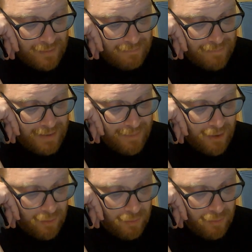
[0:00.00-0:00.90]
Beam
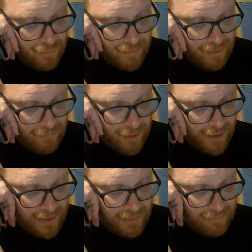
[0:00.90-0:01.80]
Hole, Beam
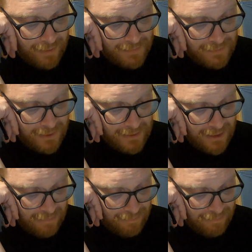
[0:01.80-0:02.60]
Riding, Beam Splitter,